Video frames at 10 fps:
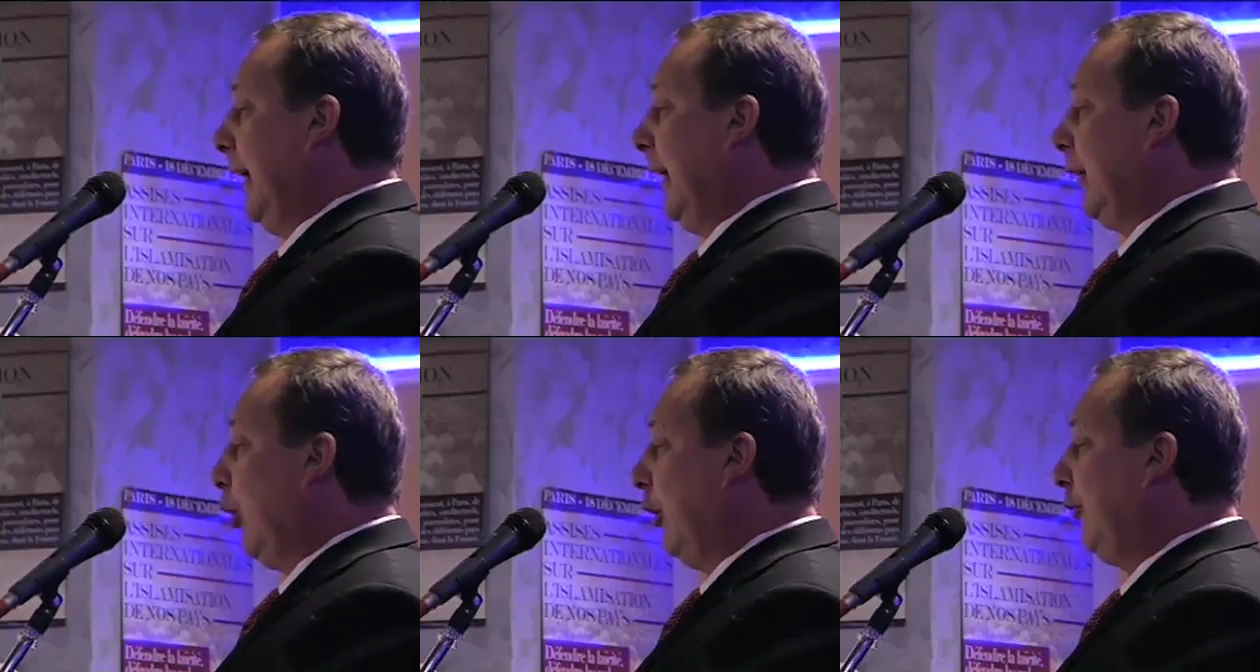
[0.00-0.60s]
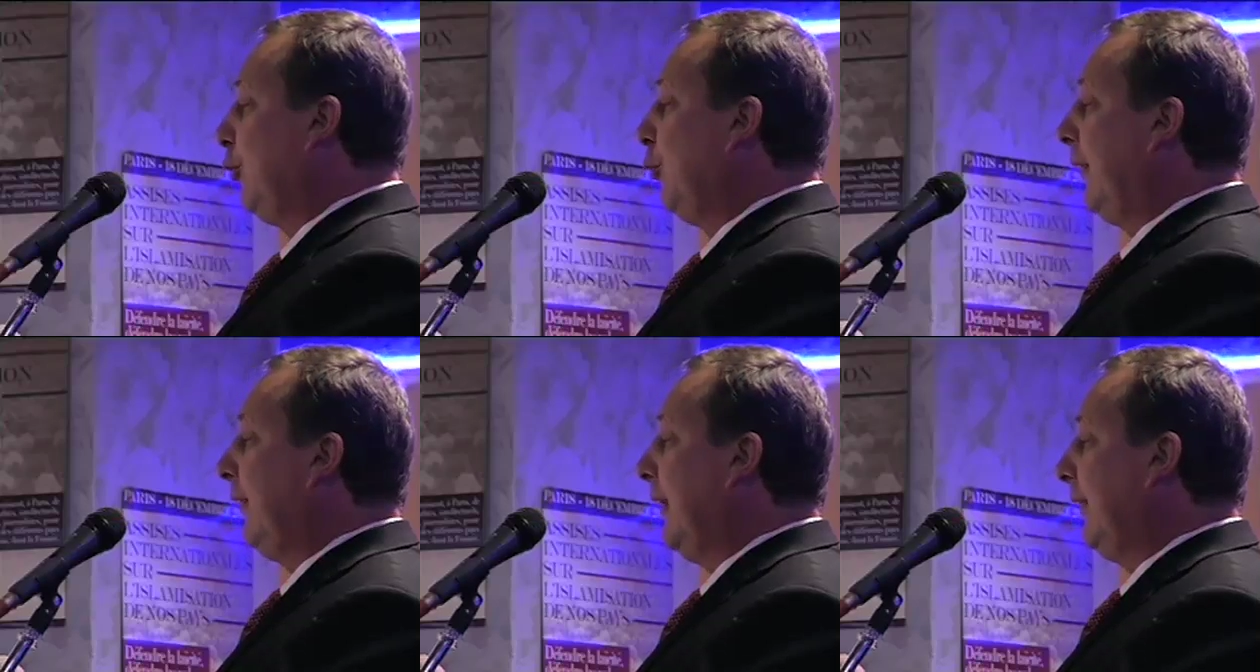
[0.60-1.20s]
It hurts to
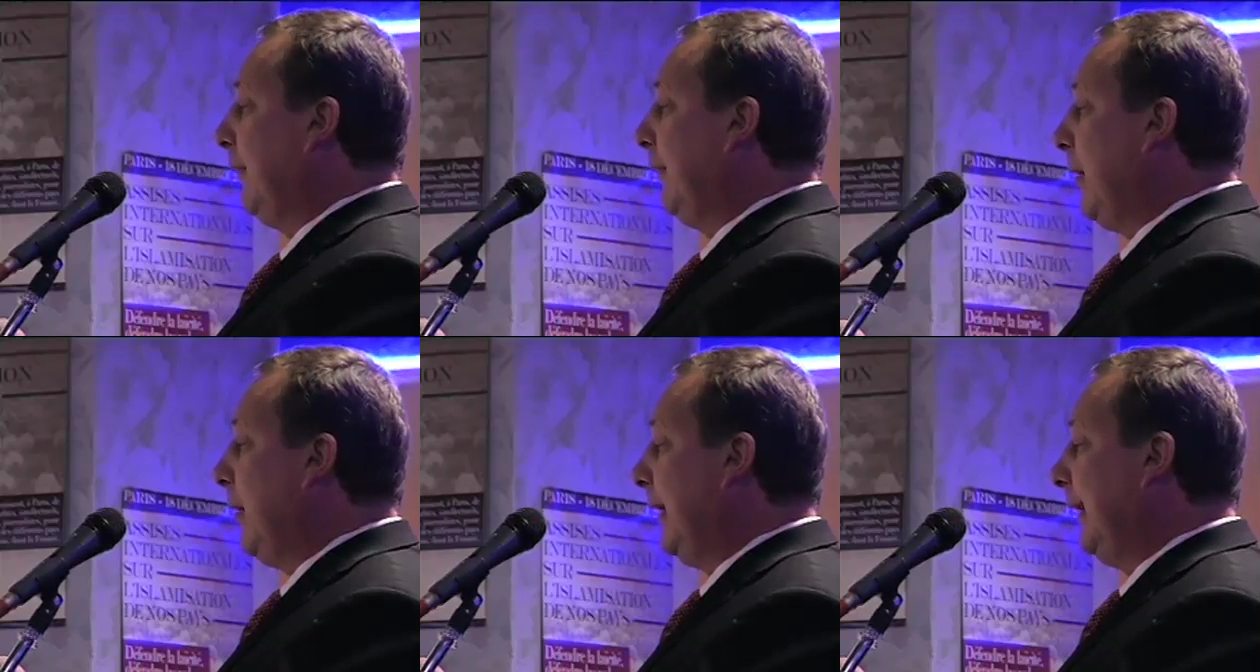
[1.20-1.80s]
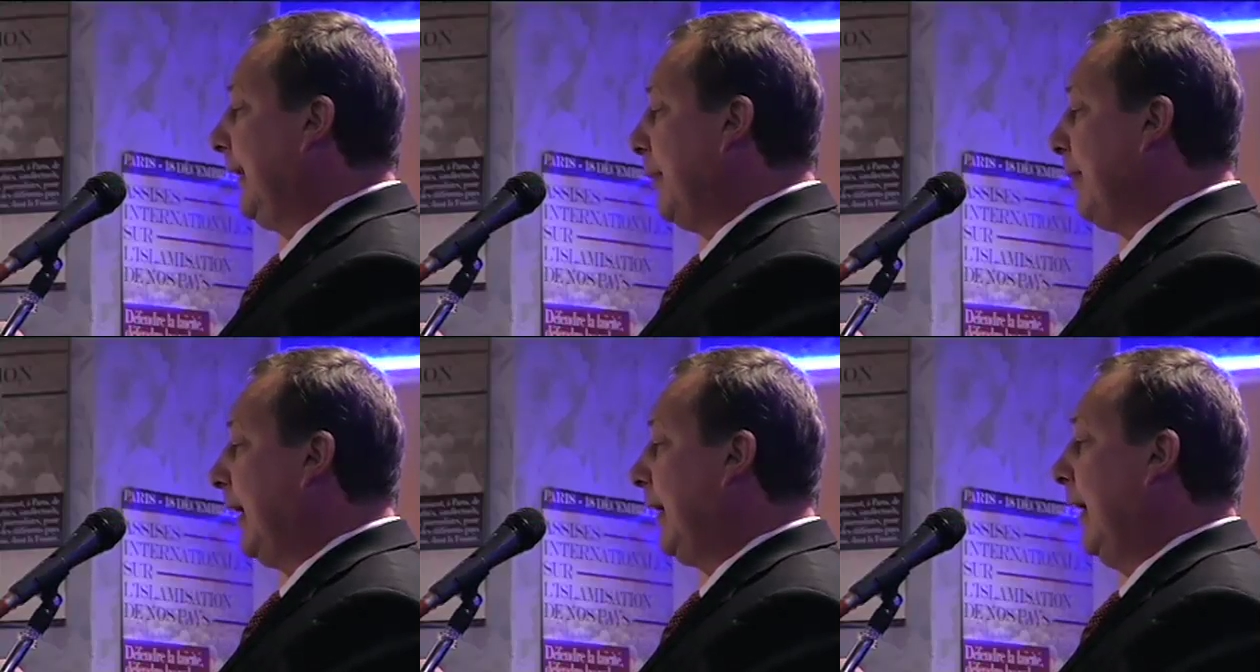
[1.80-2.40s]
watch this development in
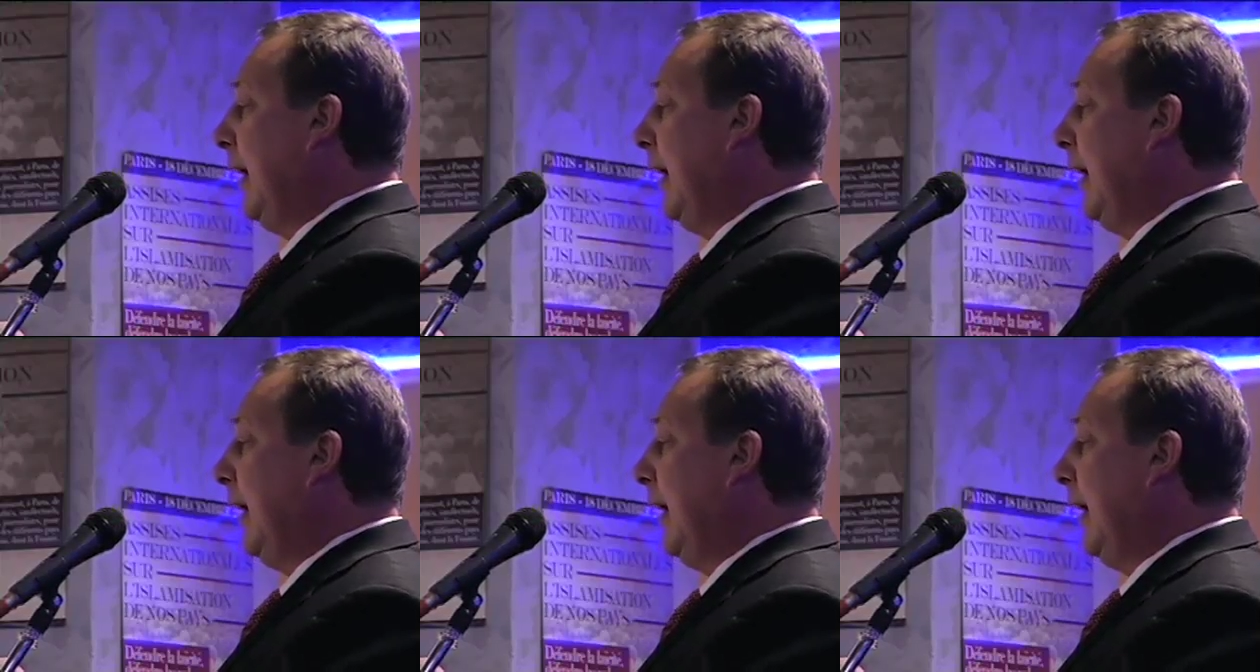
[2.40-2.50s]
Denmark